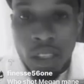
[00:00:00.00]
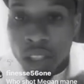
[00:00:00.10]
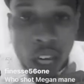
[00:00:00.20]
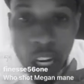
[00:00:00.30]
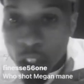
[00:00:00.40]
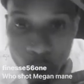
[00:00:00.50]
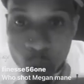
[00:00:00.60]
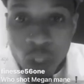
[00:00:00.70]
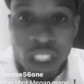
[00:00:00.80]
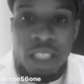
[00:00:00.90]
cut through,
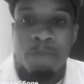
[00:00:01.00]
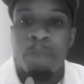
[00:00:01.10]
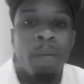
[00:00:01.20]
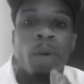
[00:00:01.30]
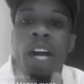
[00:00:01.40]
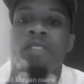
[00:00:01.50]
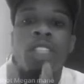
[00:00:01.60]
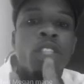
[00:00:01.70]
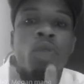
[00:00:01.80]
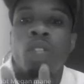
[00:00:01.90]
just people every
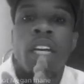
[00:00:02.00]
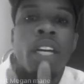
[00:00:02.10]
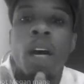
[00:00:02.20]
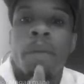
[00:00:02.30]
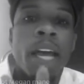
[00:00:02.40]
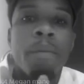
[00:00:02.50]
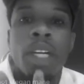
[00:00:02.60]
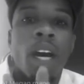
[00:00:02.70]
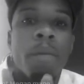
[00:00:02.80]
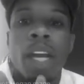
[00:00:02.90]
single day coming at
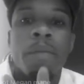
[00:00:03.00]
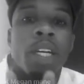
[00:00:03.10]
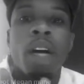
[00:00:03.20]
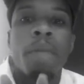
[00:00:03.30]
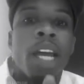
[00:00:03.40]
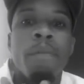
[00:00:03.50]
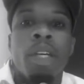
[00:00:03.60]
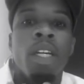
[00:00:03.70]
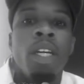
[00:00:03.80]
me.